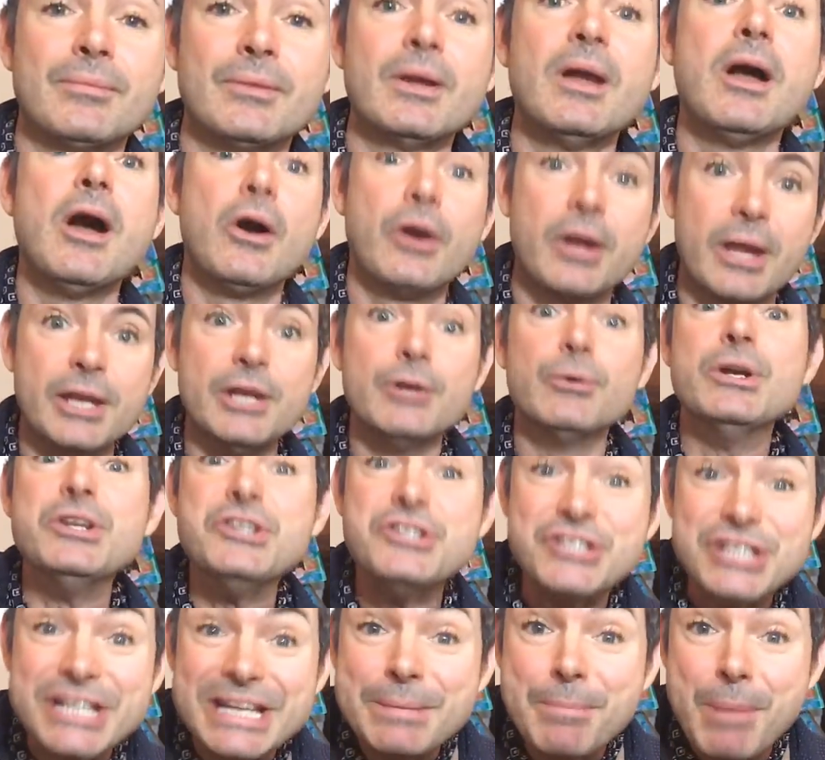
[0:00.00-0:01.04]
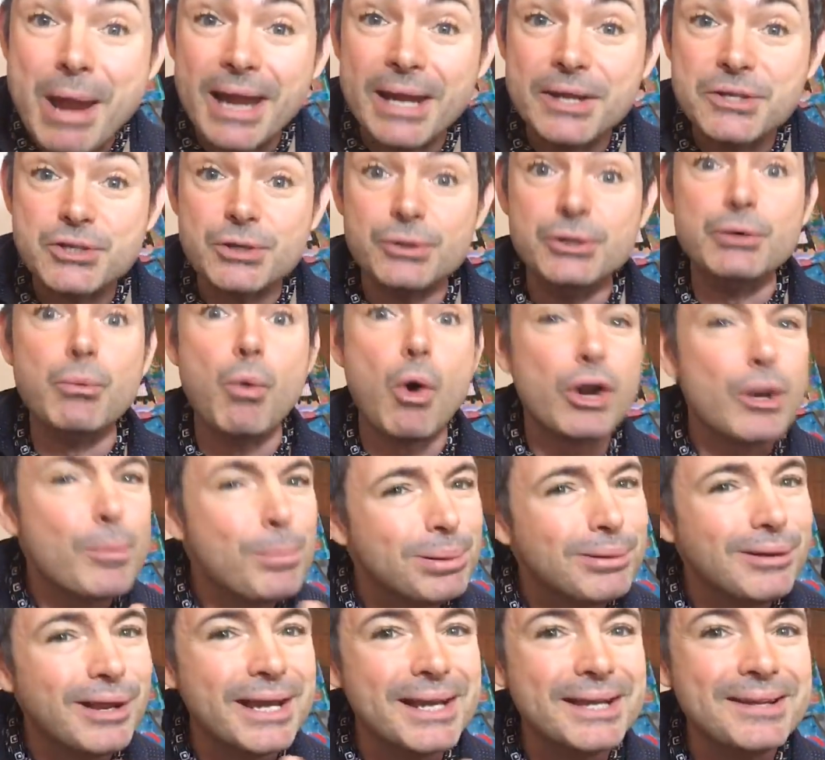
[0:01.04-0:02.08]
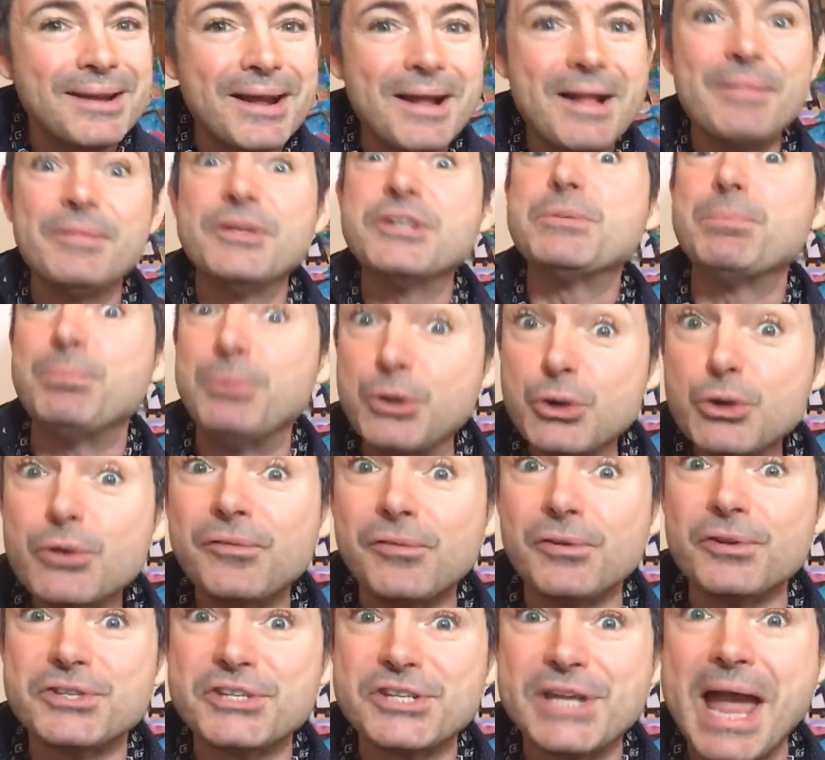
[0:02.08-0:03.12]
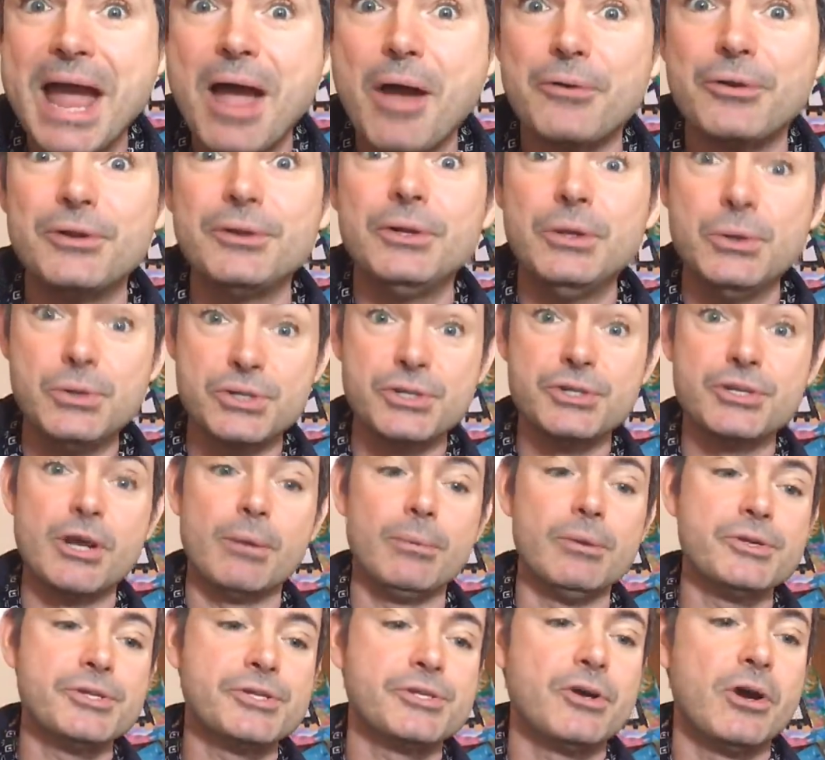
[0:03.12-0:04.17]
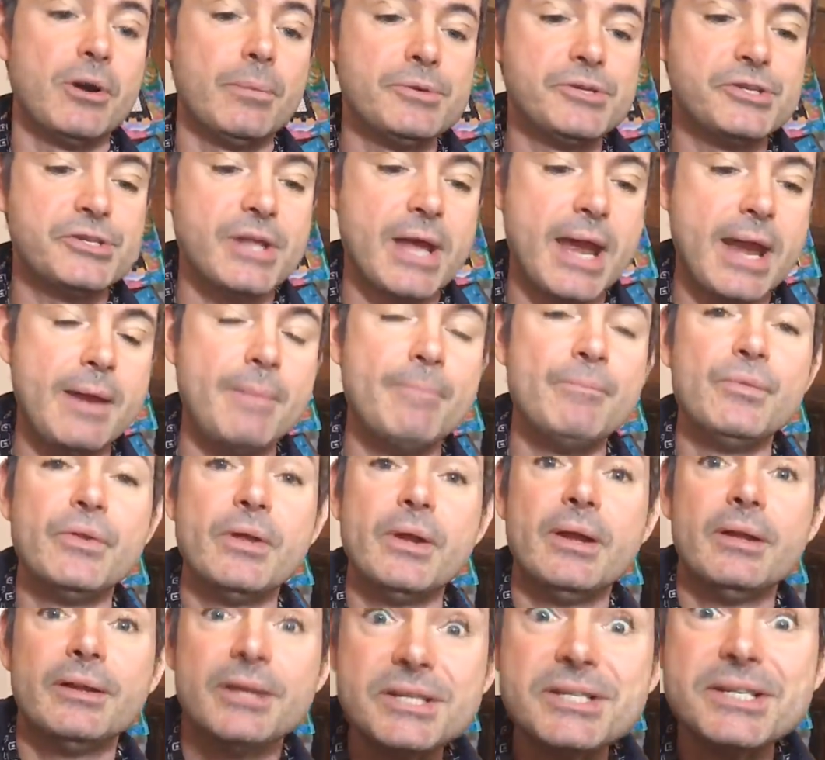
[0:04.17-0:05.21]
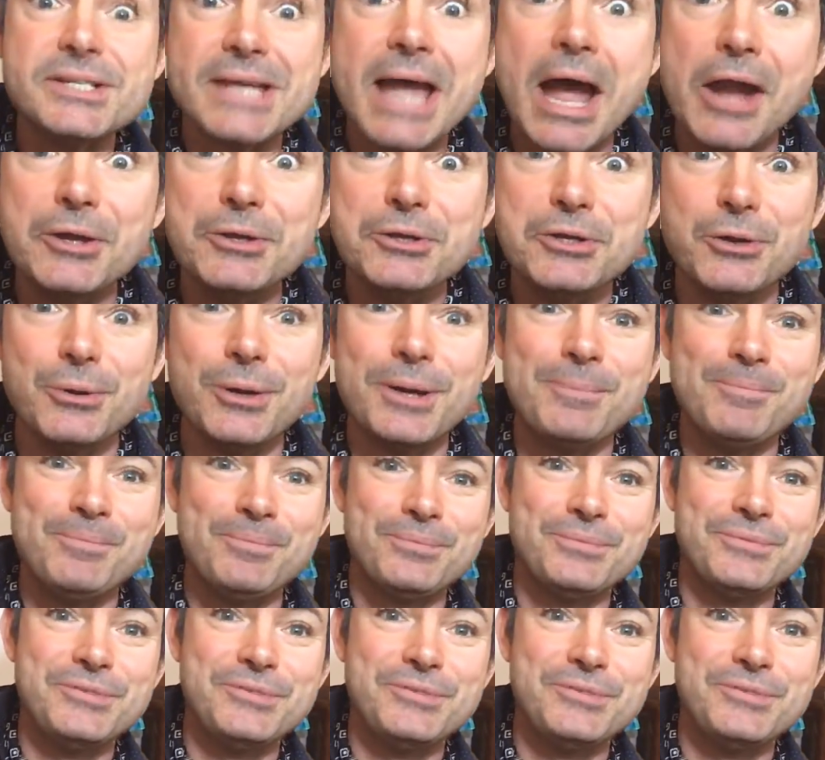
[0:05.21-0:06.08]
Okay. major and you want to play this beautiful sound using double stops, then this is how you do it.